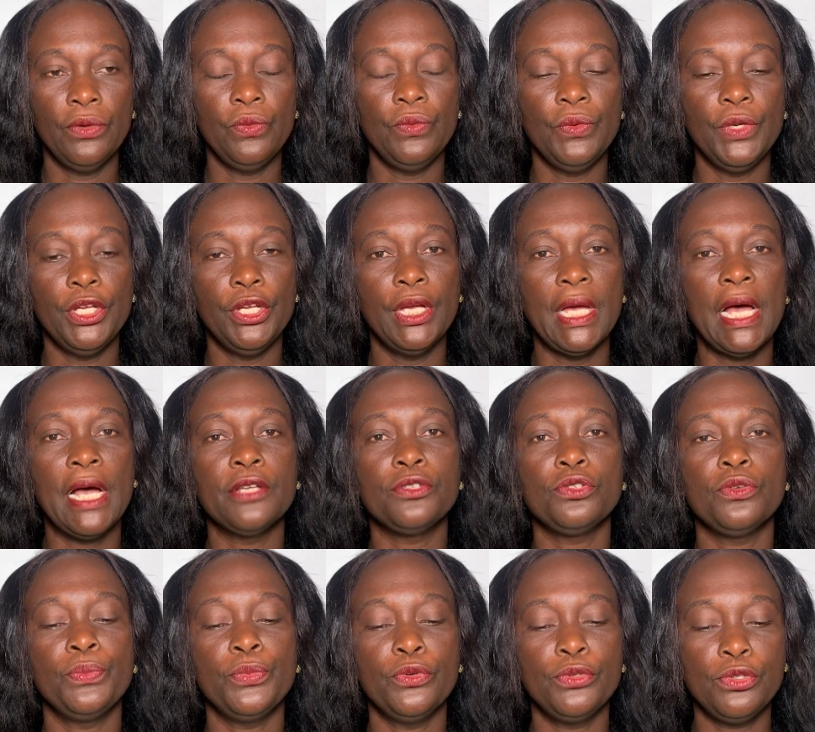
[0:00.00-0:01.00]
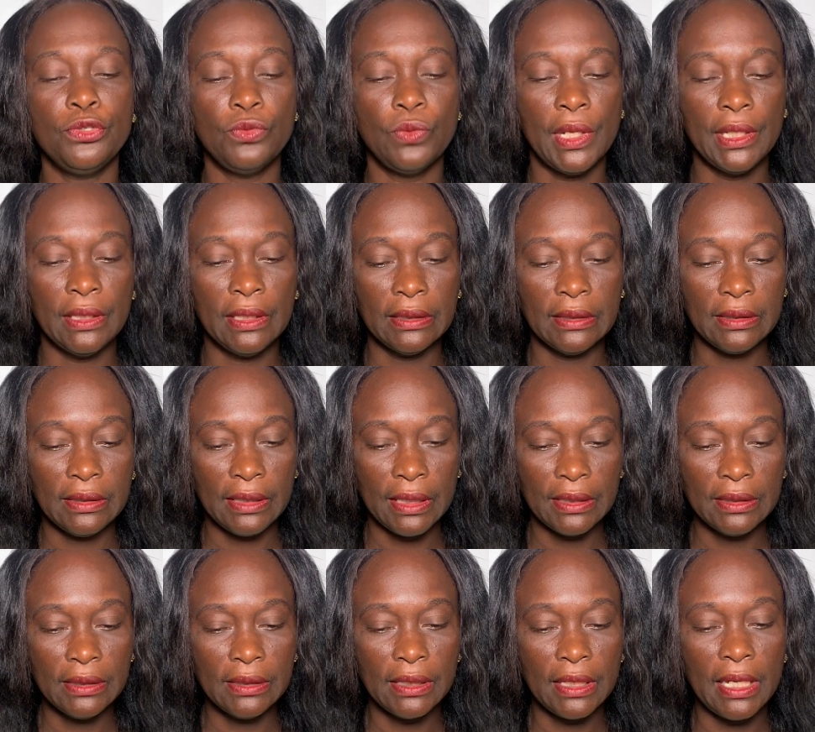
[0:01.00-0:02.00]
We are supposed to
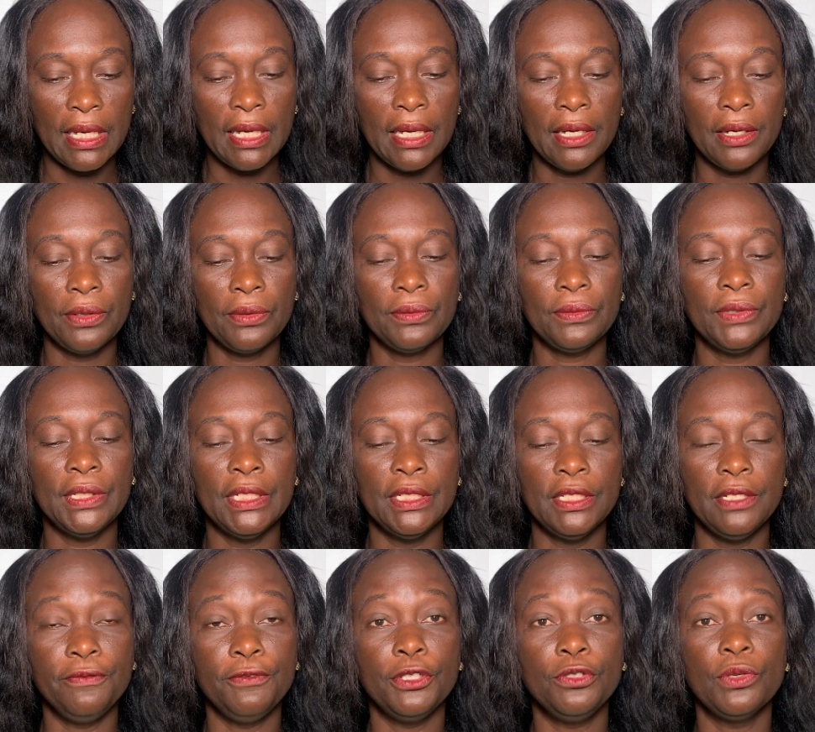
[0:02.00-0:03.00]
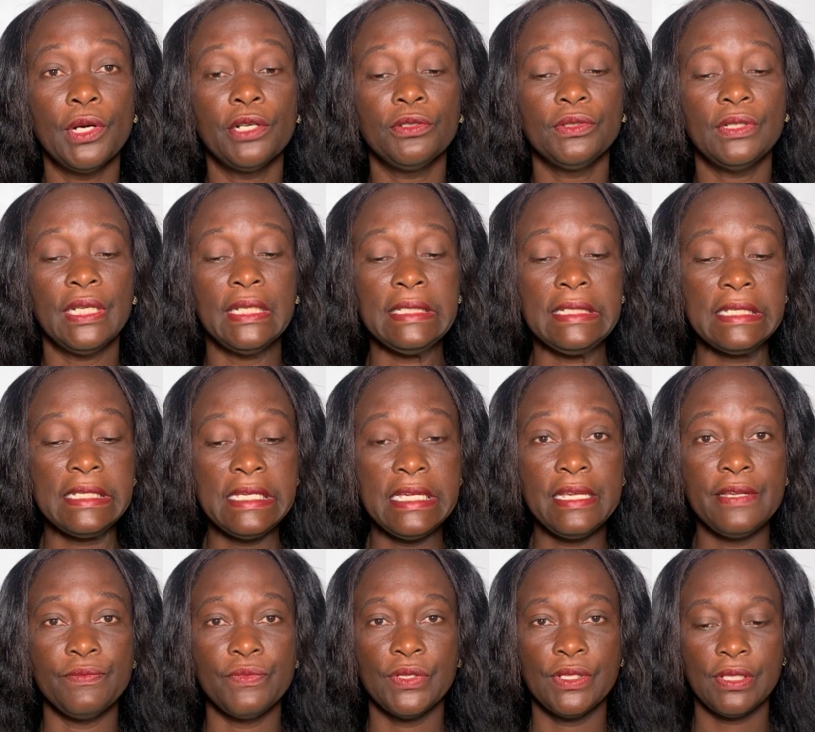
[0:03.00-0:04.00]
understand how individuals and
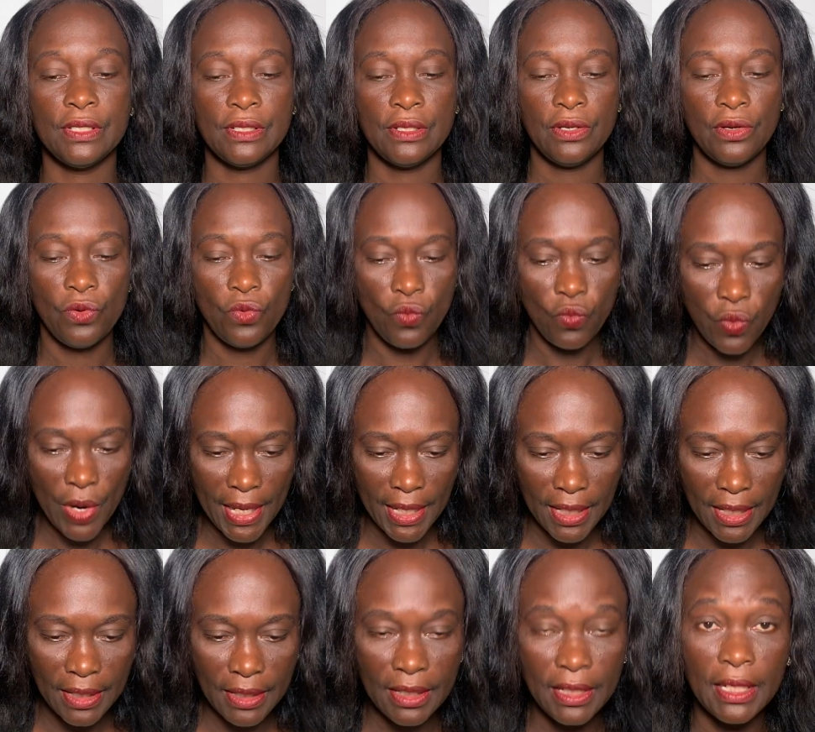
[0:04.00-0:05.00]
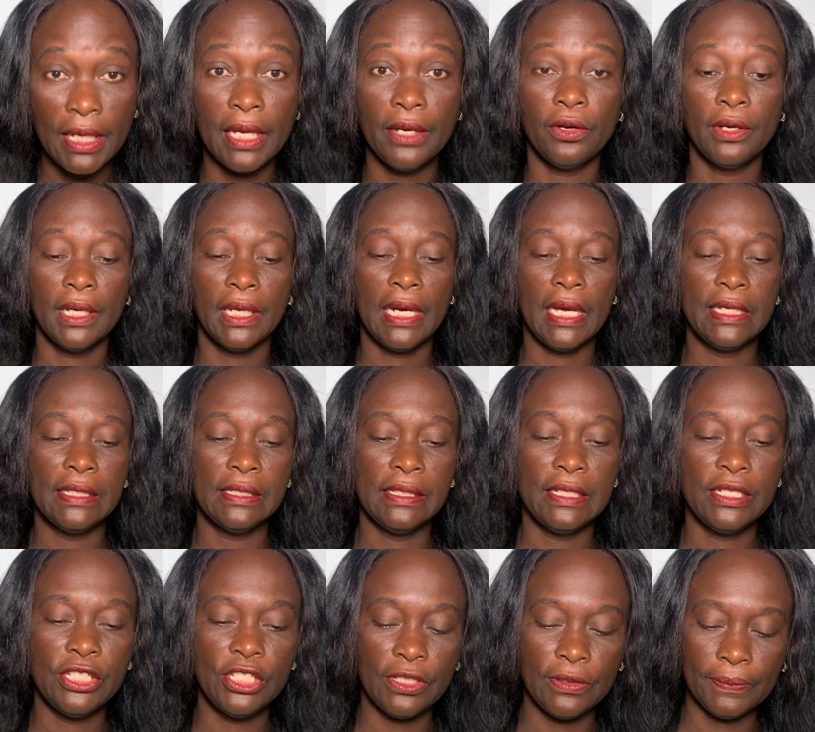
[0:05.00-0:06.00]
teams work in an
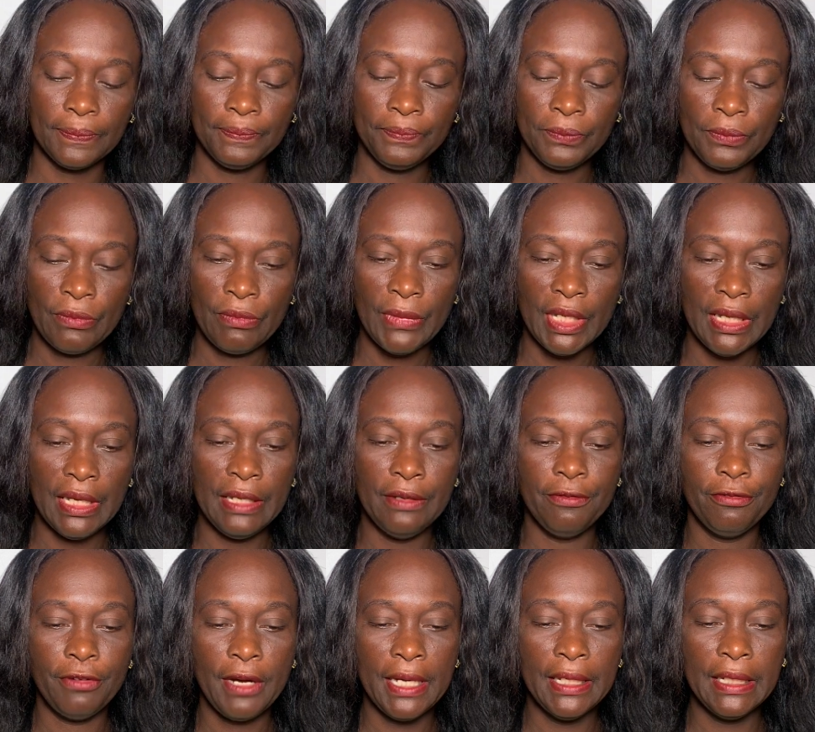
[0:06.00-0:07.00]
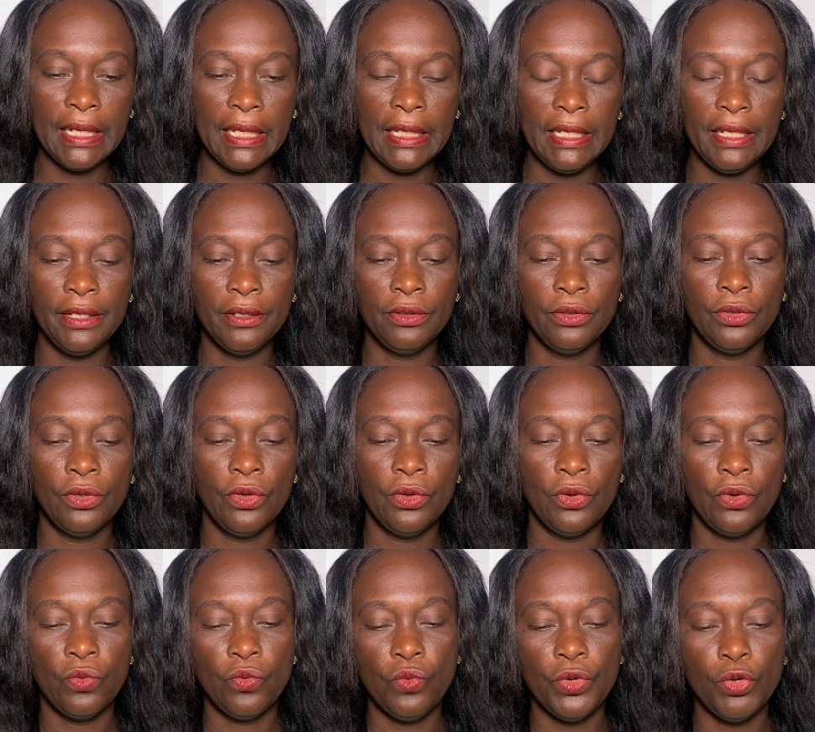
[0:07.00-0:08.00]
organization. And finally,
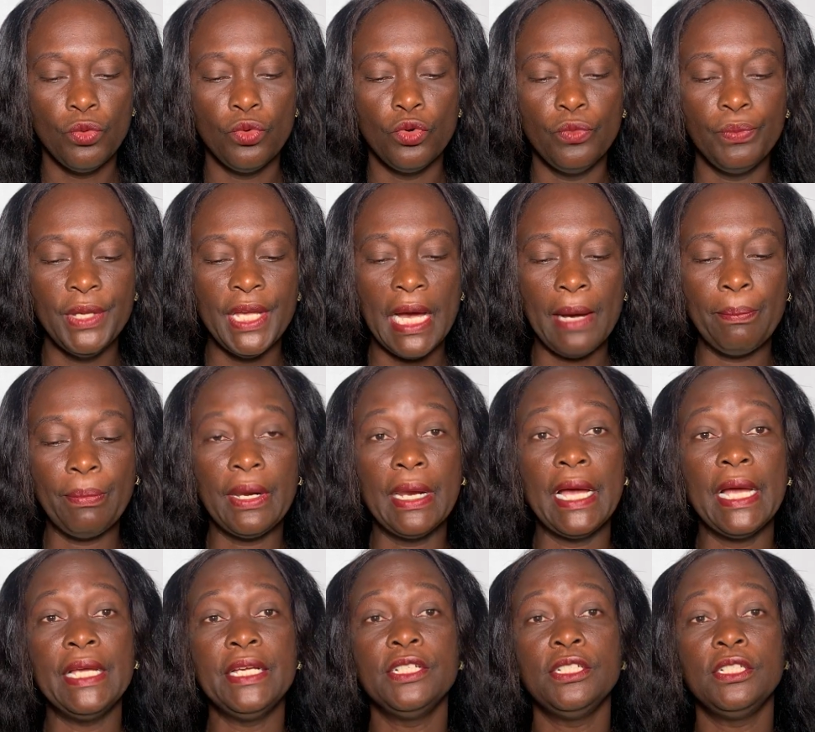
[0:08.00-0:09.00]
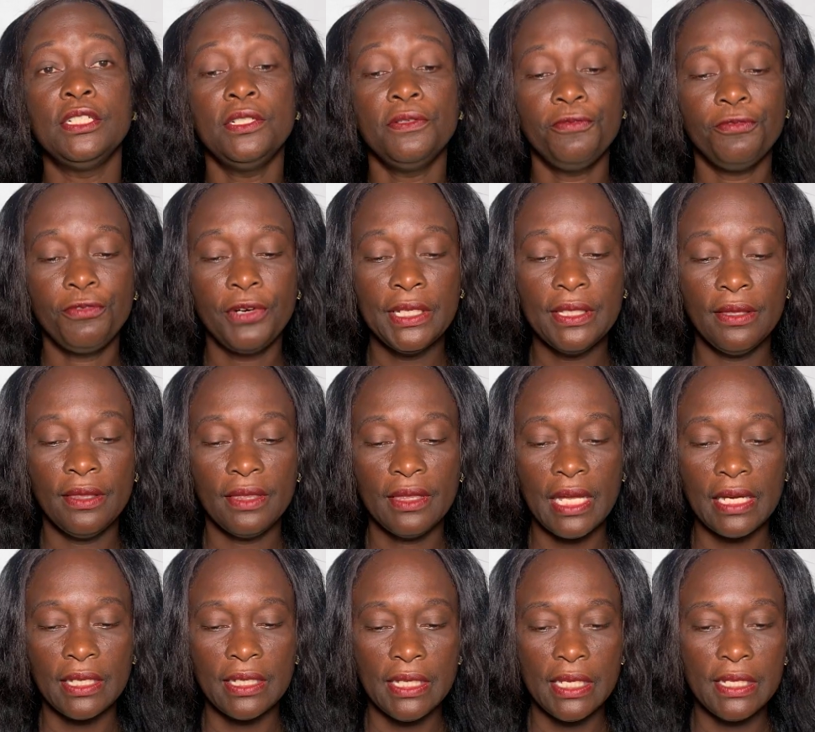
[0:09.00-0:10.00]
we will be applying different
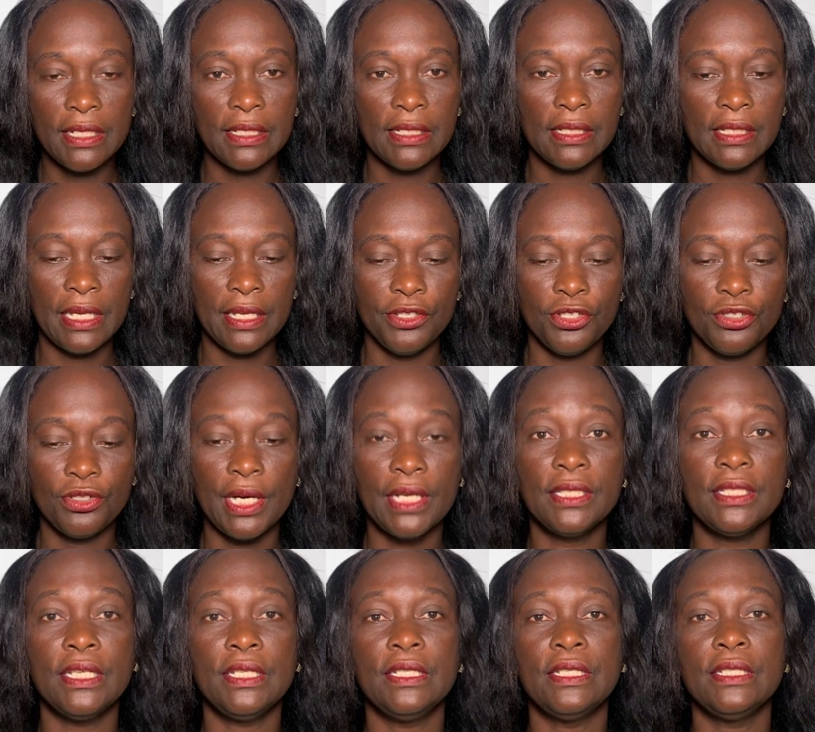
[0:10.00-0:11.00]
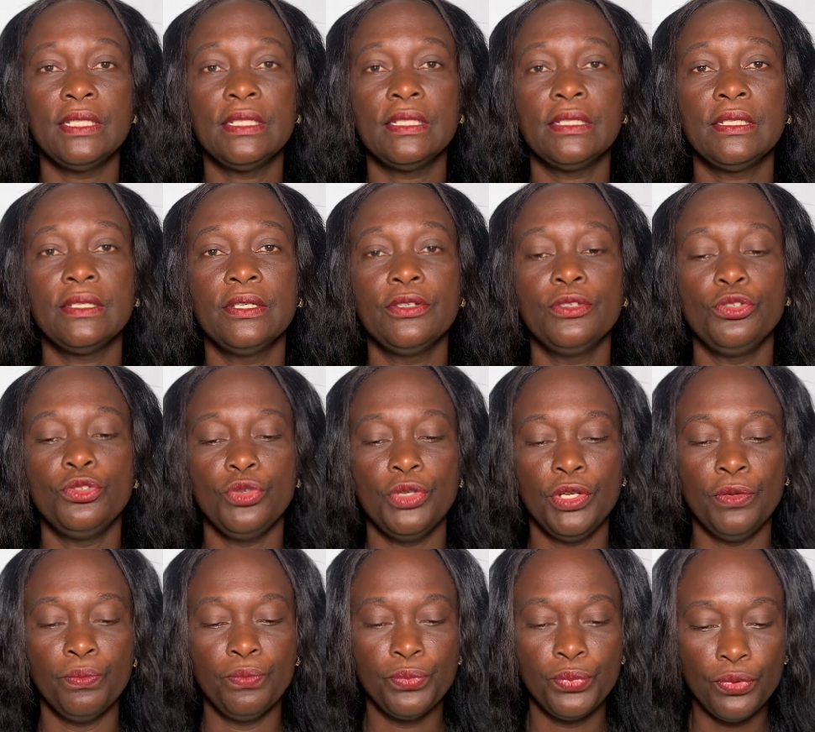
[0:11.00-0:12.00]
techniques and strategies to
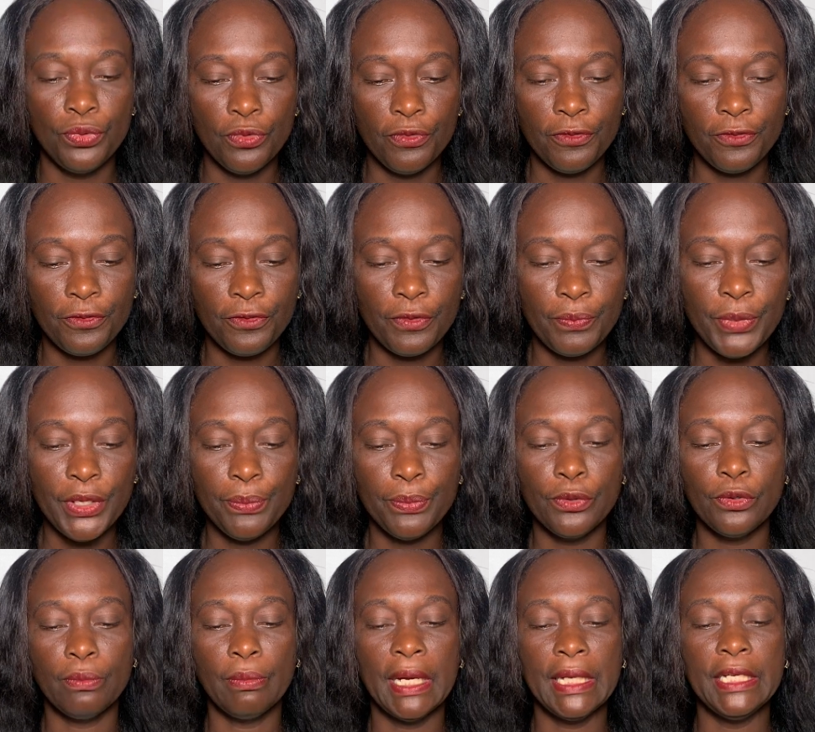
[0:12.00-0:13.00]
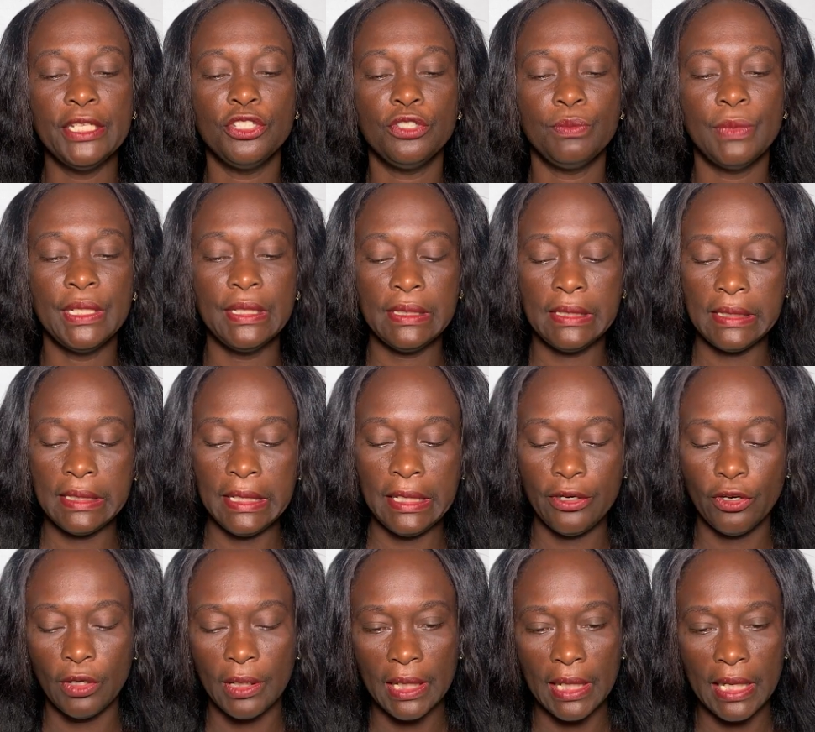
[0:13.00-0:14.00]
improve people management in
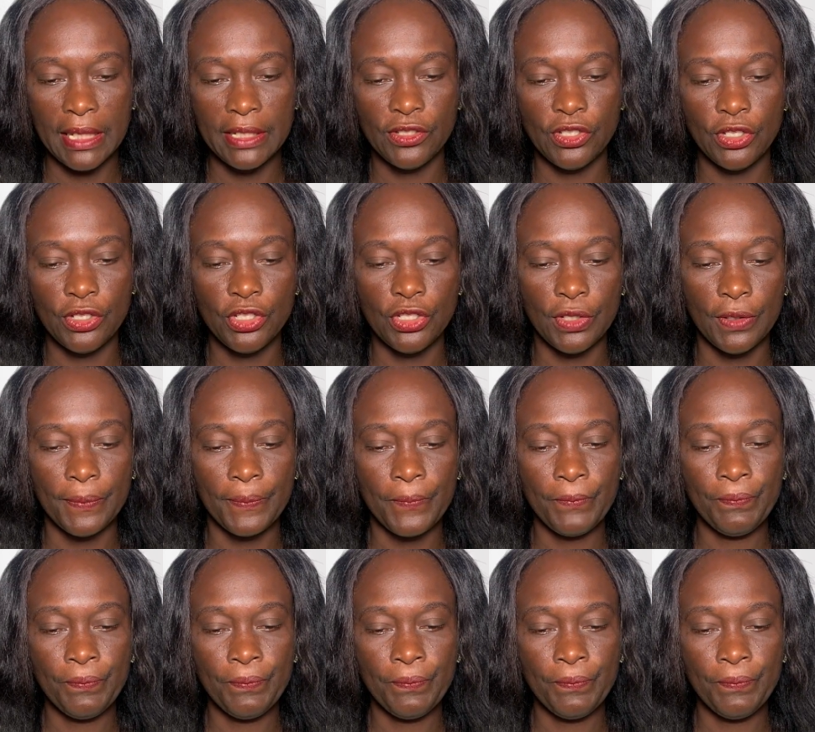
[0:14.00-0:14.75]
organization.